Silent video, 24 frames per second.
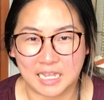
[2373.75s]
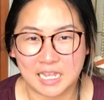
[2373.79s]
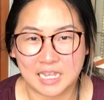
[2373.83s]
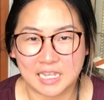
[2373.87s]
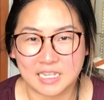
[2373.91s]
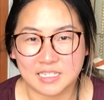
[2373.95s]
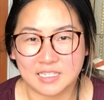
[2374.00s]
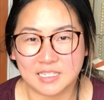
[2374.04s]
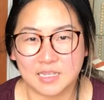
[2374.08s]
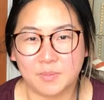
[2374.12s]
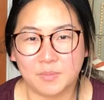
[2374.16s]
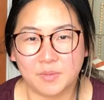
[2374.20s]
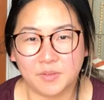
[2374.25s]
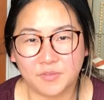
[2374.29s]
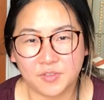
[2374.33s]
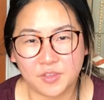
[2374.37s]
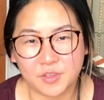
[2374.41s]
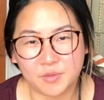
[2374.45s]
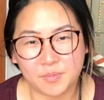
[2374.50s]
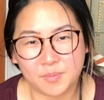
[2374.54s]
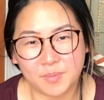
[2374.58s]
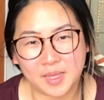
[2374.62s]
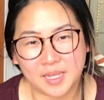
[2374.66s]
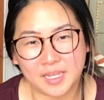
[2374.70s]
Some of
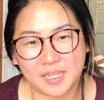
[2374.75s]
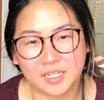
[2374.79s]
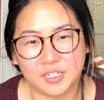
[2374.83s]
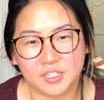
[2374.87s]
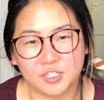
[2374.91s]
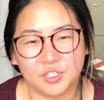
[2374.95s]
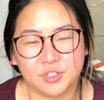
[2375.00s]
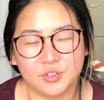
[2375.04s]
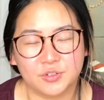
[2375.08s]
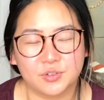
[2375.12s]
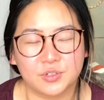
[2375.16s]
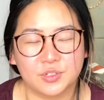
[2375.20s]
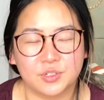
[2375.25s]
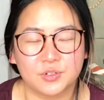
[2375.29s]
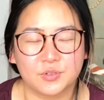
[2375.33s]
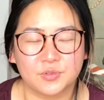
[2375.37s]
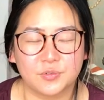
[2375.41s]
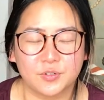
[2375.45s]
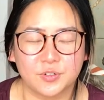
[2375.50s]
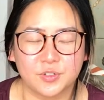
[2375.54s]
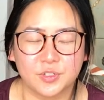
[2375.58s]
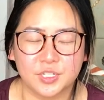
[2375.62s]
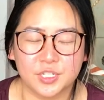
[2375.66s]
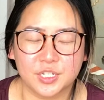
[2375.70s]
you might choose to
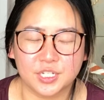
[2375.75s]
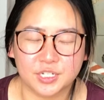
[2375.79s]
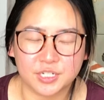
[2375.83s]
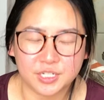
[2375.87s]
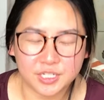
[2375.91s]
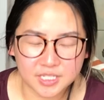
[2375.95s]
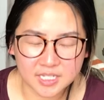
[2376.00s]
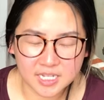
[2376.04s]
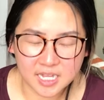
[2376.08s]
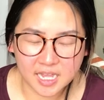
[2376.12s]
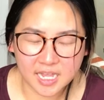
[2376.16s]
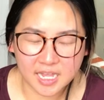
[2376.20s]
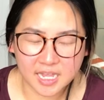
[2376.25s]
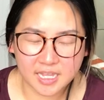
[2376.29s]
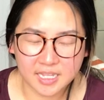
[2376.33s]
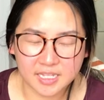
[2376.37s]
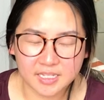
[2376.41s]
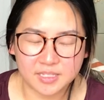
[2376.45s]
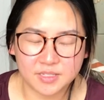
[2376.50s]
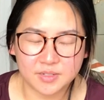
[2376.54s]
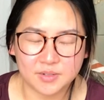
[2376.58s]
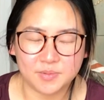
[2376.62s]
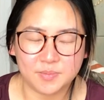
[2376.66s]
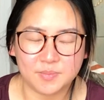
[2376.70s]
roll to your
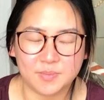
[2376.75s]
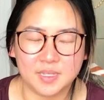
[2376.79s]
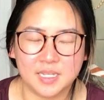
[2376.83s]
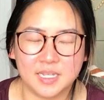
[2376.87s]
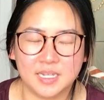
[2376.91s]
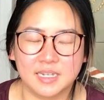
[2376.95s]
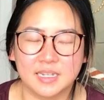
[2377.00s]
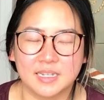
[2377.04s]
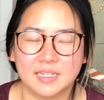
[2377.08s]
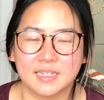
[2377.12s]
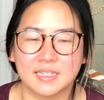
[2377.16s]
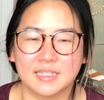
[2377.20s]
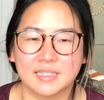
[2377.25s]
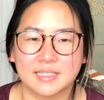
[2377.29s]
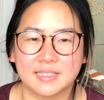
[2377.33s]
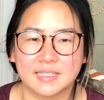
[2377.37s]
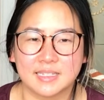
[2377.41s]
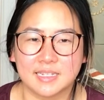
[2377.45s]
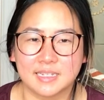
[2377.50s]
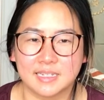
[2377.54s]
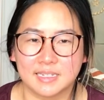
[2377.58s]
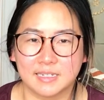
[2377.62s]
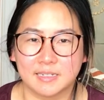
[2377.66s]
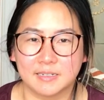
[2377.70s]
sides or meet in a
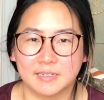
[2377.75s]
seat.